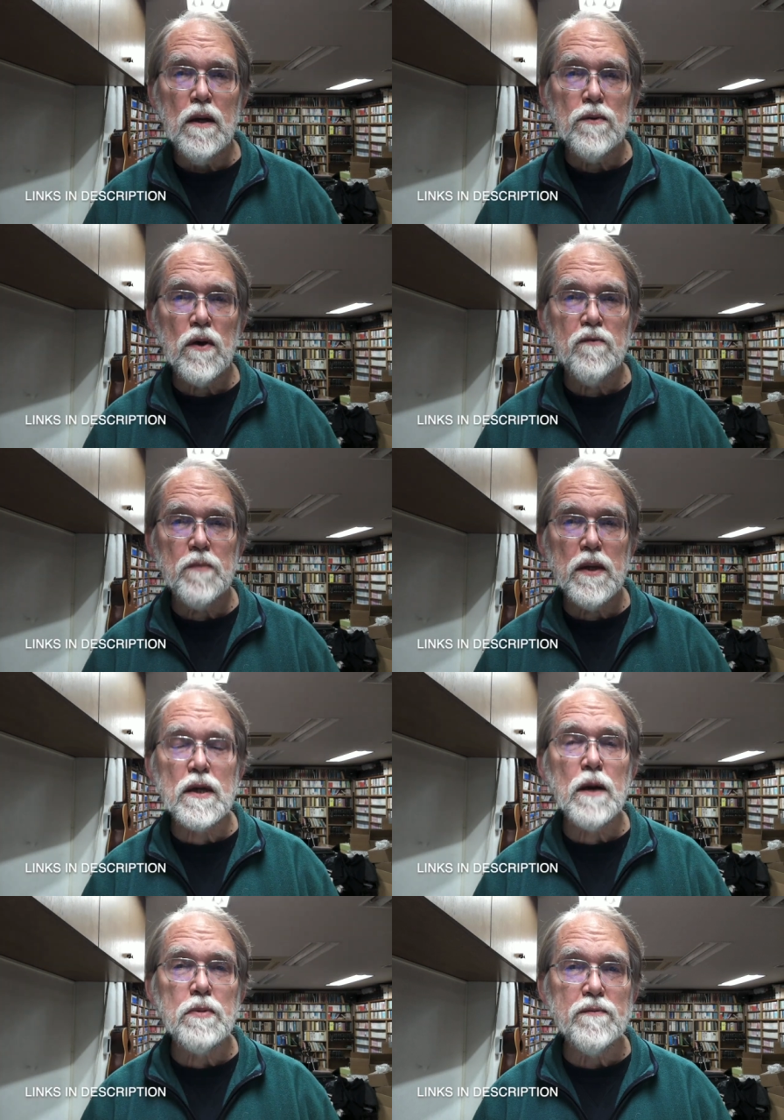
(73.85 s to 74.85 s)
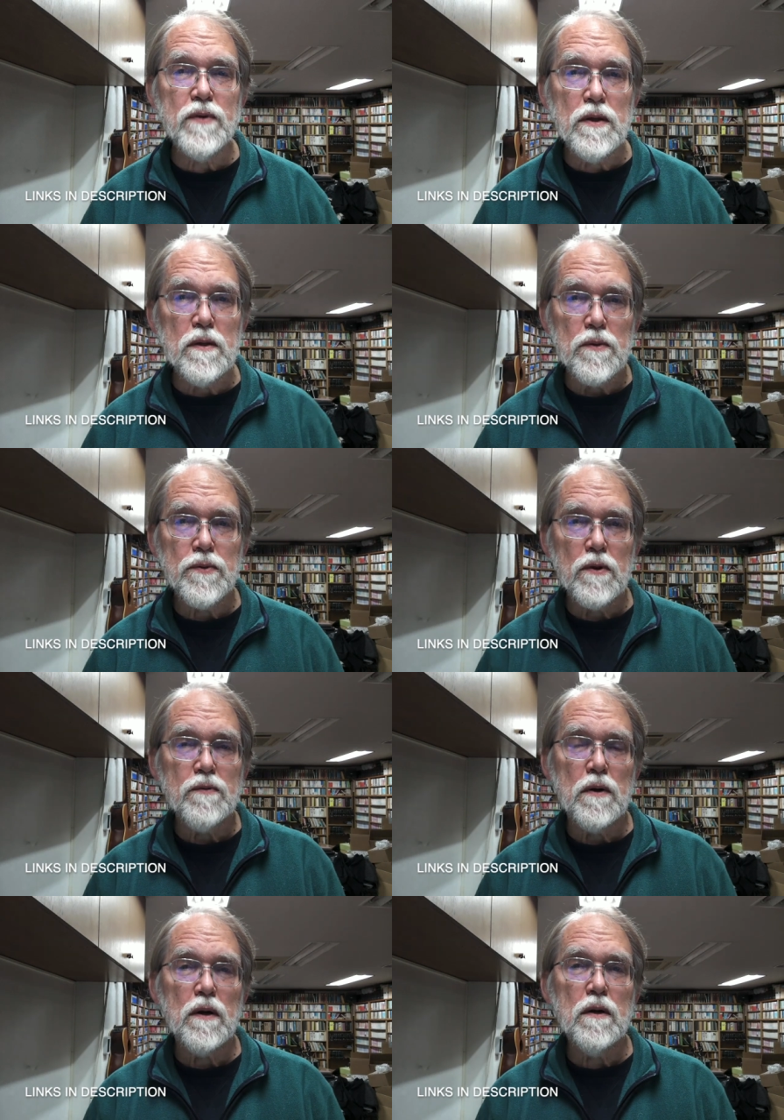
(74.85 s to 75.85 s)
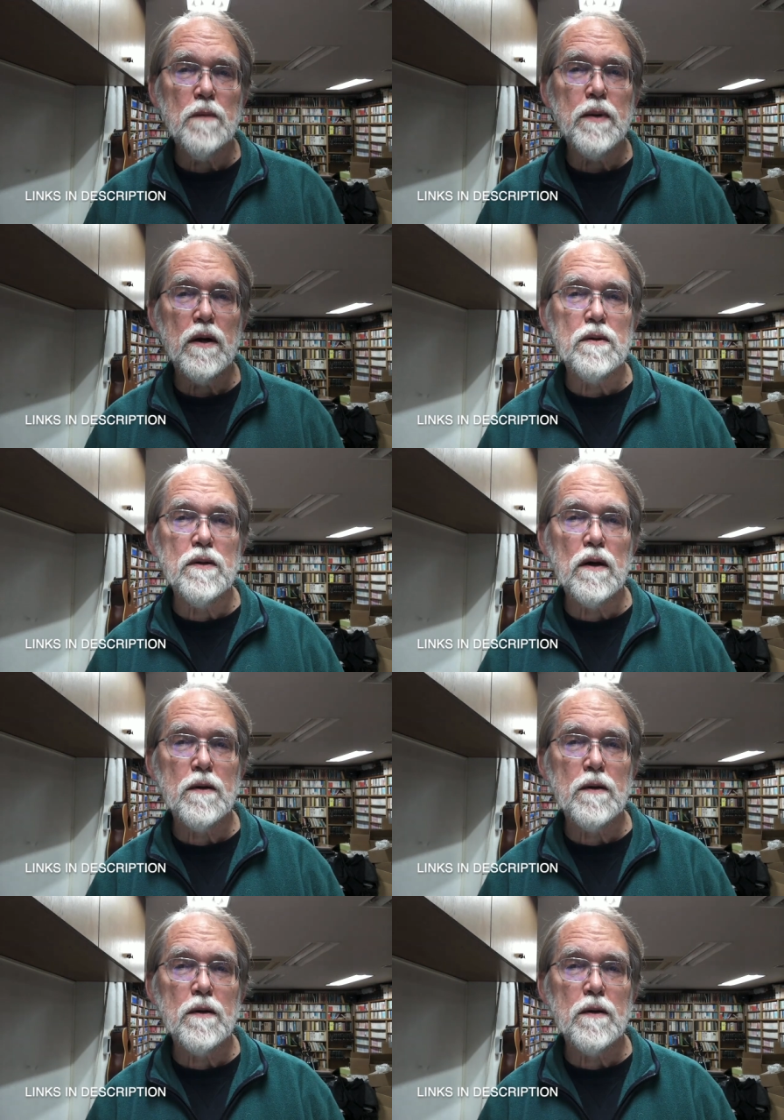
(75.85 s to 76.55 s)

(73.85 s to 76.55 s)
So I've made a couple of videos so far about